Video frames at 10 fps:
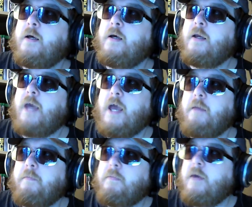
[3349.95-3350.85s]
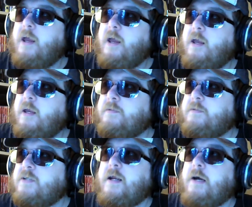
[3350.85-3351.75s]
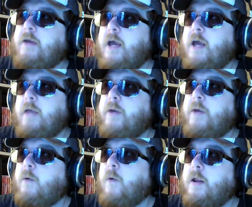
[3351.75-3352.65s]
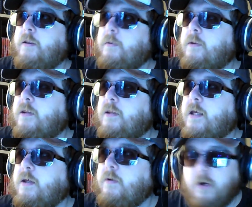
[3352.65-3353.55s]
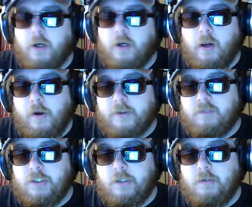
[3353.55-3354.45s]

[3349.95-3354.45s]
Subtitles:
Game, standout game. Pick one. Think you're going to go Last of Us 2?